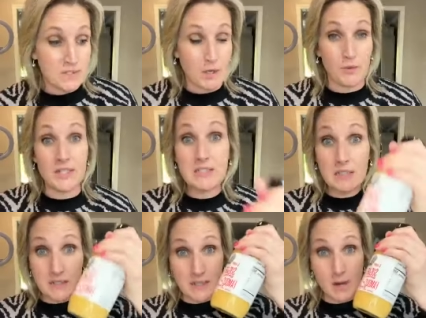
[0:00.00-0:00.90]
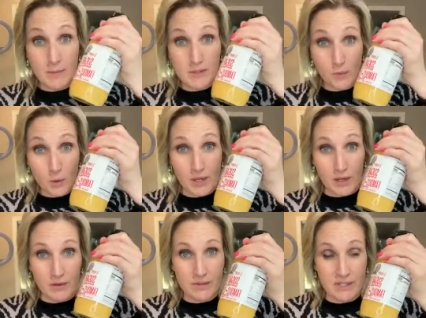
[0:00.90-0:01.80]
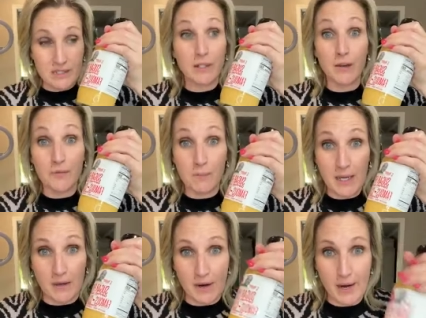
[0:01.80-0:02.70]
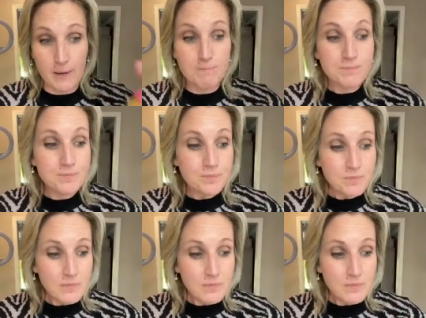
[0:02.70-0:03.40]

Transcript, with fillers: So this is almost $4. That's enough for me, right?